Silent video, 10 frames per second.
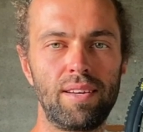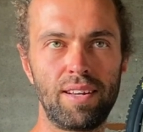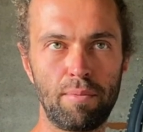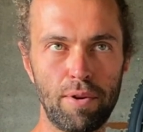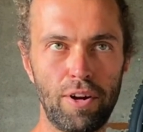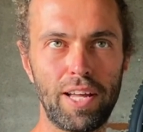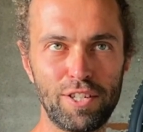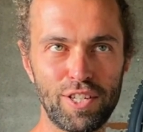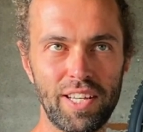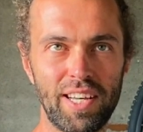and I'm not an
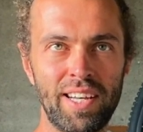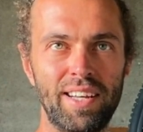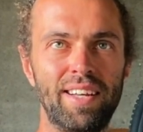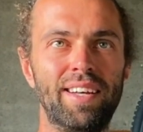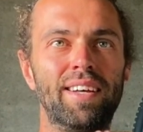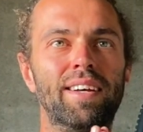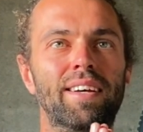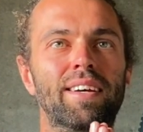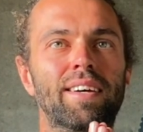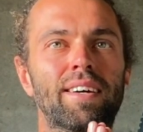engineer,
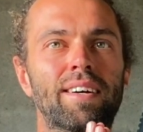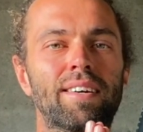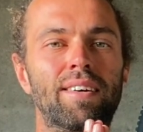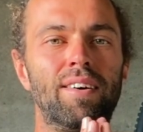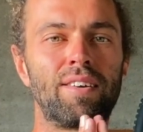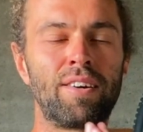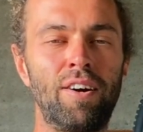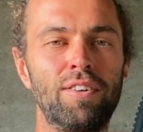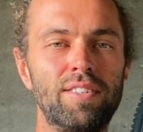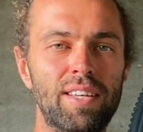I
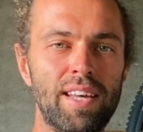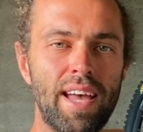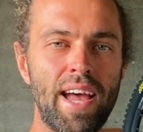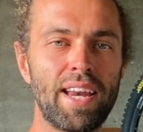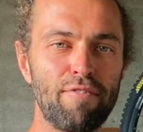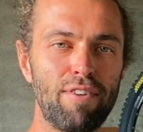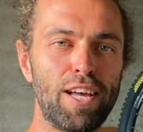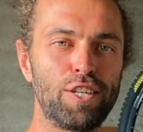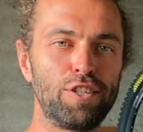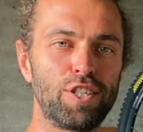can't see any
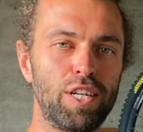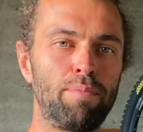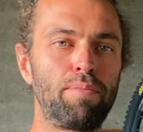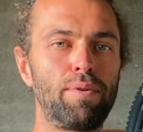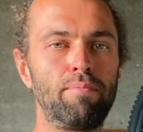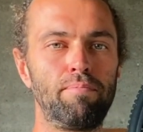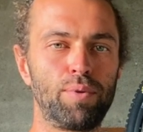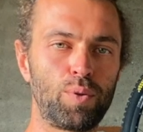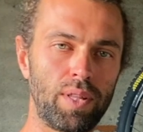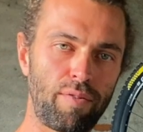relationship
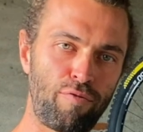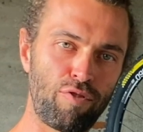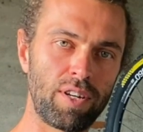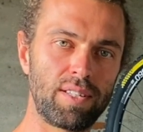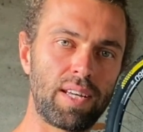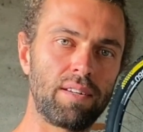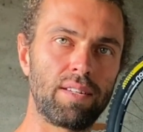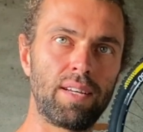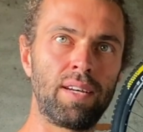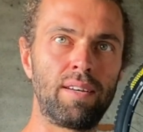between the front
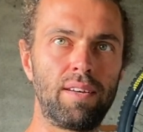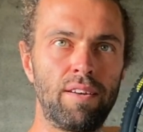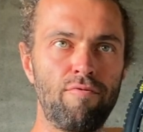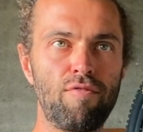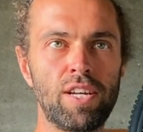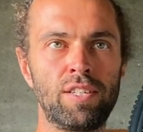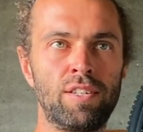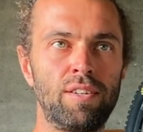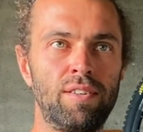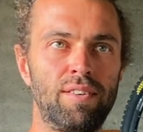centre and
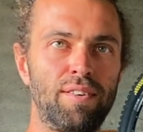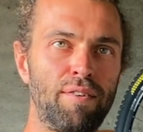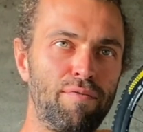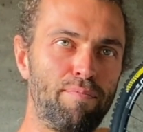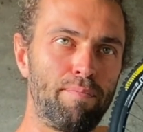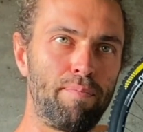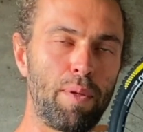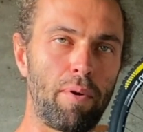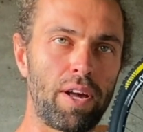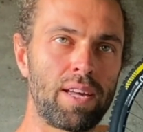reach of the
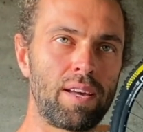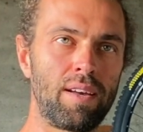bike